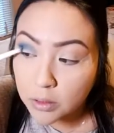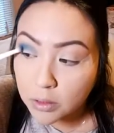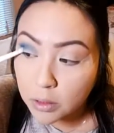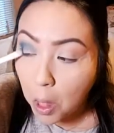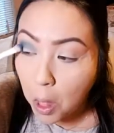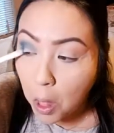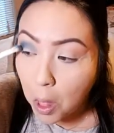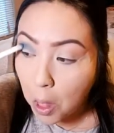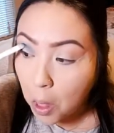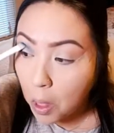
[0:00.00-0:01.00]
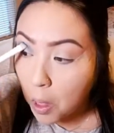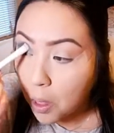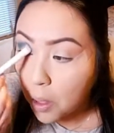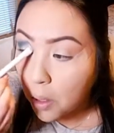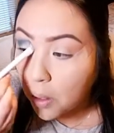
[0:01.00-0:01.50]

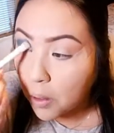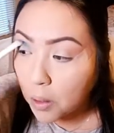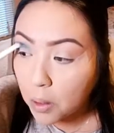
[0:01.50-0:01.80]
(no one is talking)